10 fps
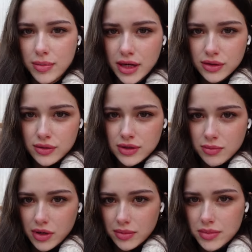back to the
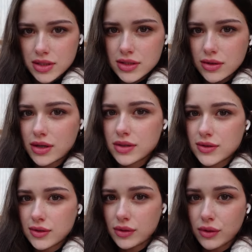department store
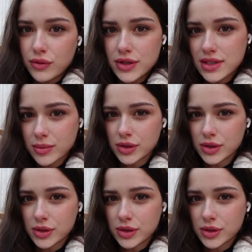to look for some